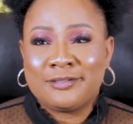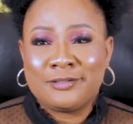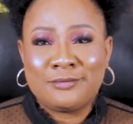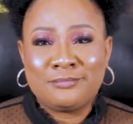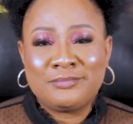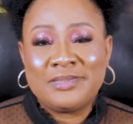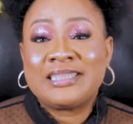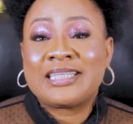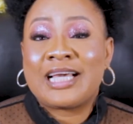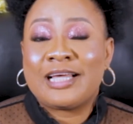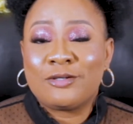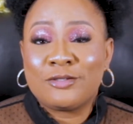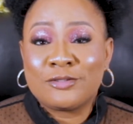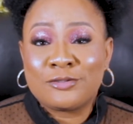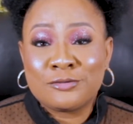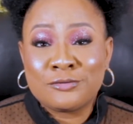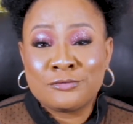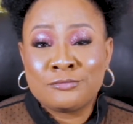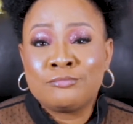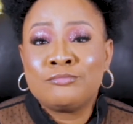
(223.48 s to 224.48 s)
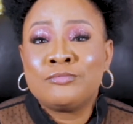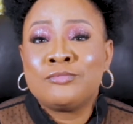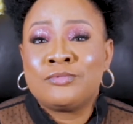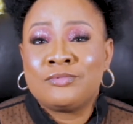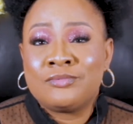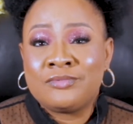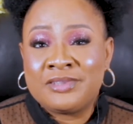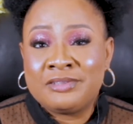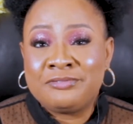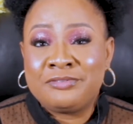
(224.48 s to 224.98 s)
It can also
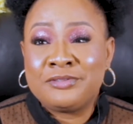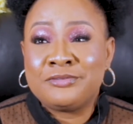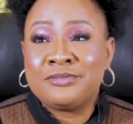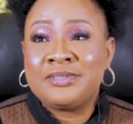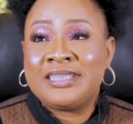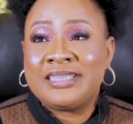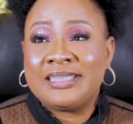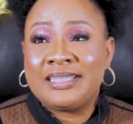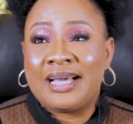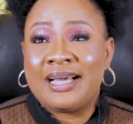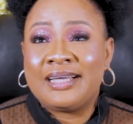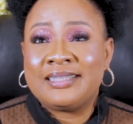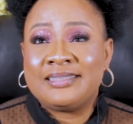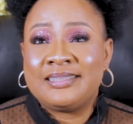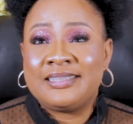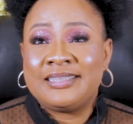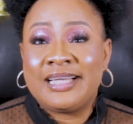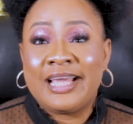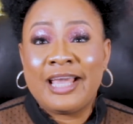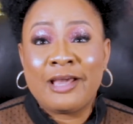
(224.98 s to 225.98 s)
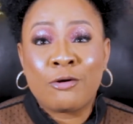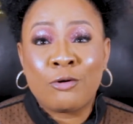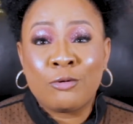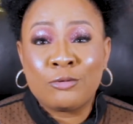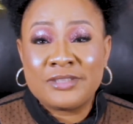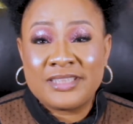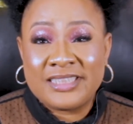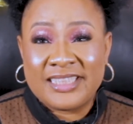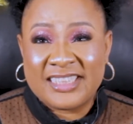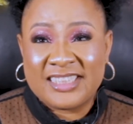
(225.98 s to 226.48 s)
reveal the echo
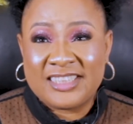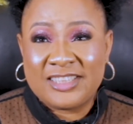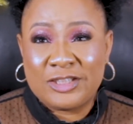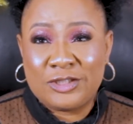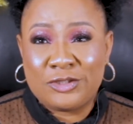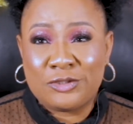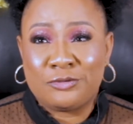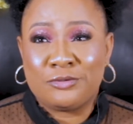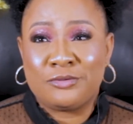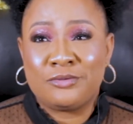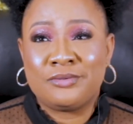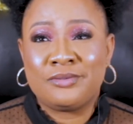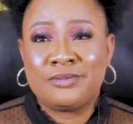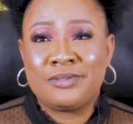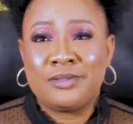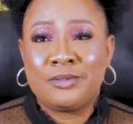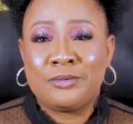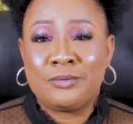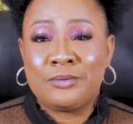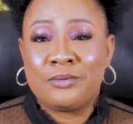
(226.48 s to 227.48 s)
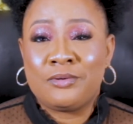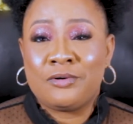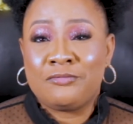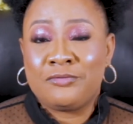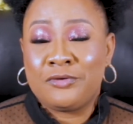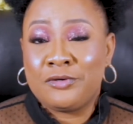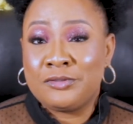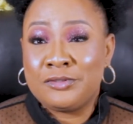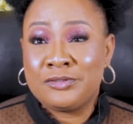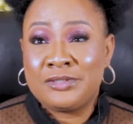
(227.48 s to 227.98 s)
texture of
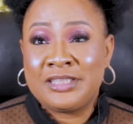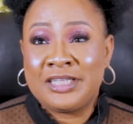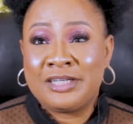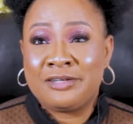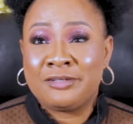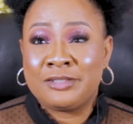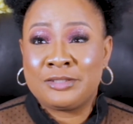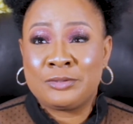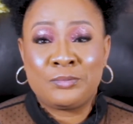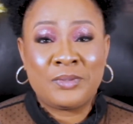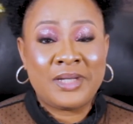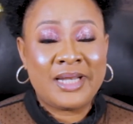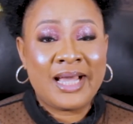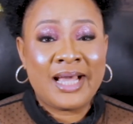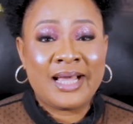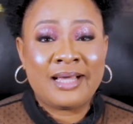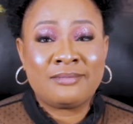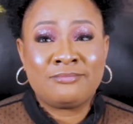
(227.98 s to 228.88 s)
your uterus, whether